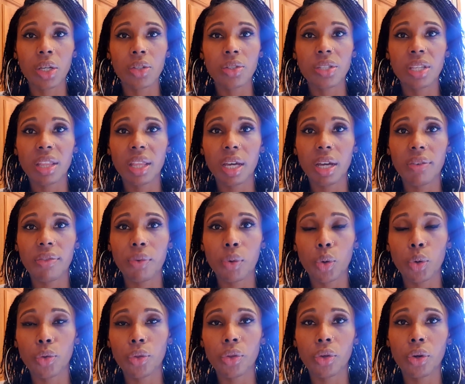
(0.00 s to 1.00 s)
So
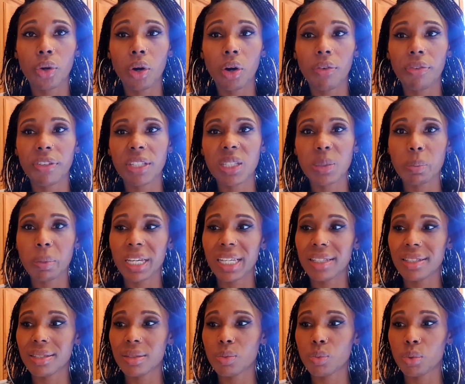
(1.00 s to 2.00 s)
therefore the office
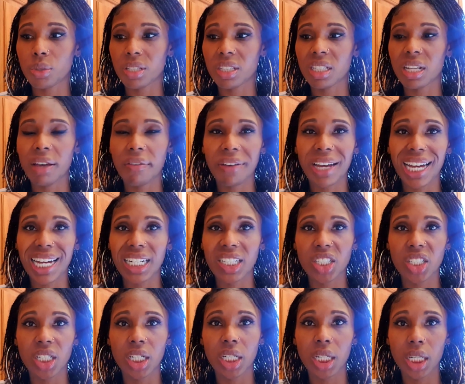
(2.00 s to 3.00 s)
space was never
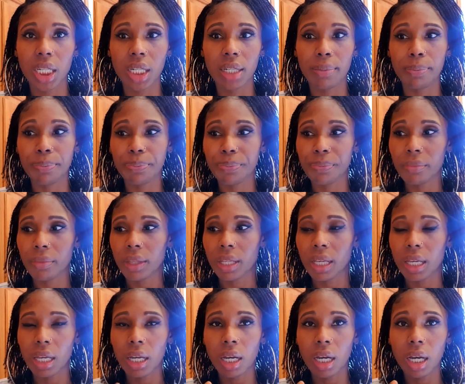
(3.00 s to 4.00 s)
actually
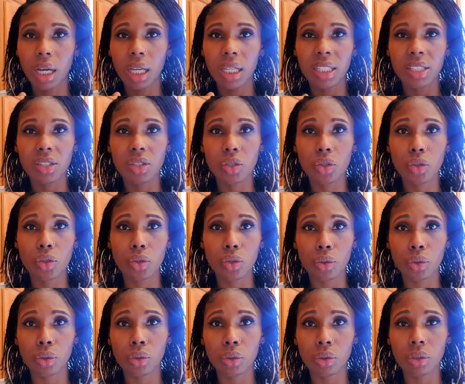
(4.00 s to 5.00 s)

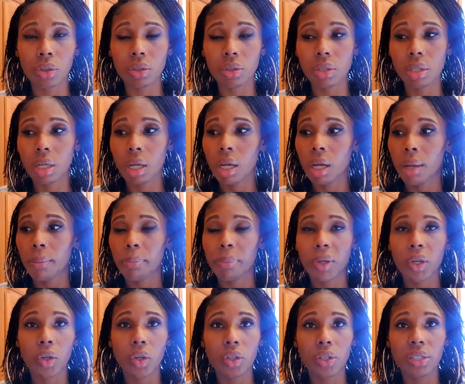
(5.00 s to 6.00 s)
installed
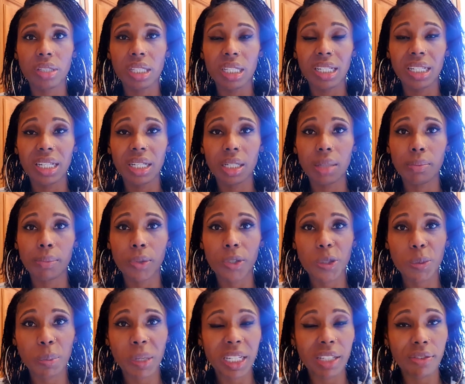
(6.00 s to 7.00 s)
because they needed more
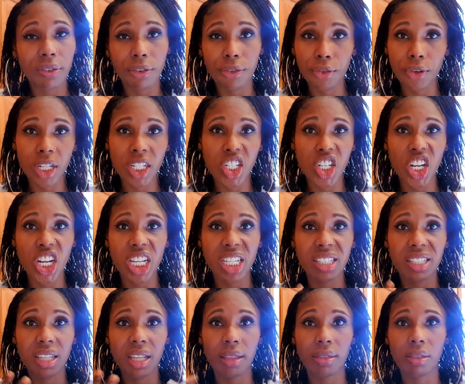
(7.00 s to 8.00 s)
space for
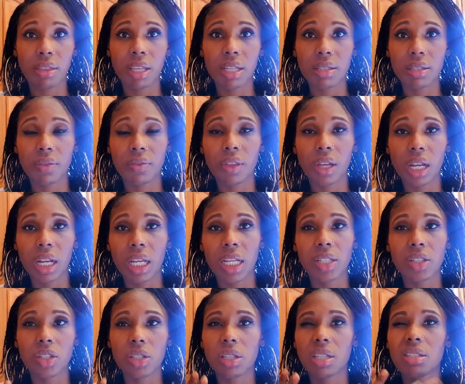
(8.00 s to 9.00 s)
fridges and things of that
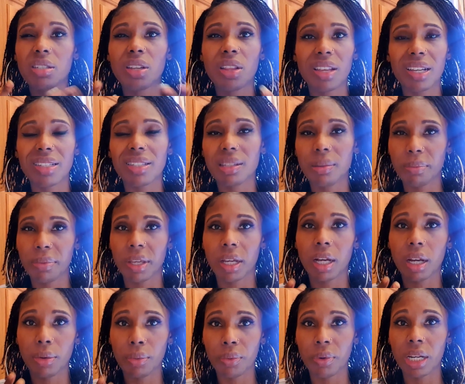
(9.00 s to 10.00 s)
nature. So that's something
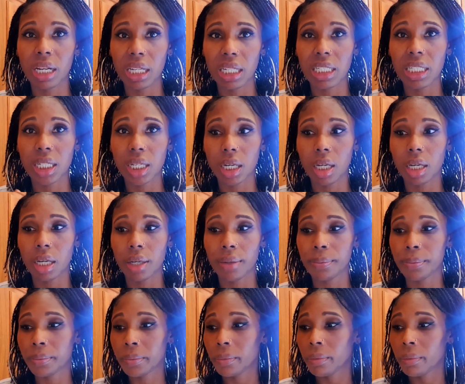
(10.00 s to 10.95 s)
I really did learn.